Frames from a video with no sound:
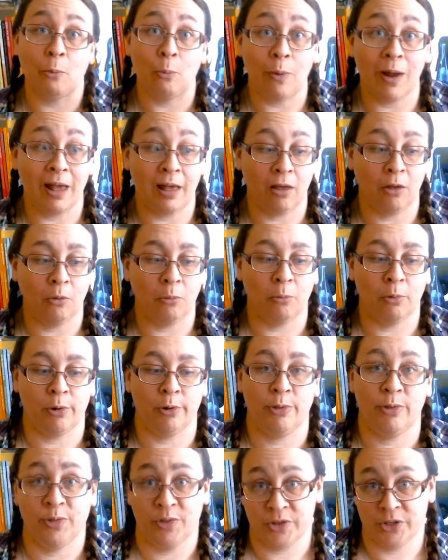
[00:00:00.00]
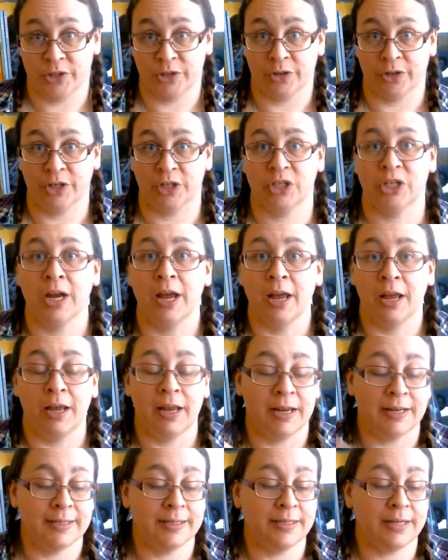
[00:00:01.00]
well worth the search.
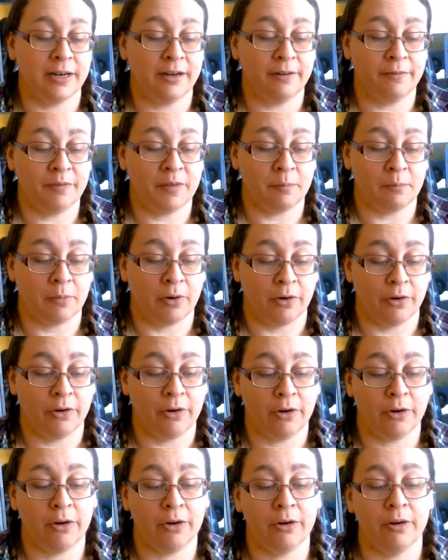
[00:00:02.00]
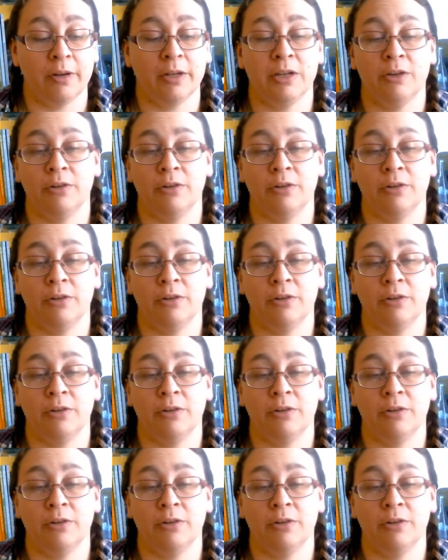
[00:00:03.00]
Instead of the marker, you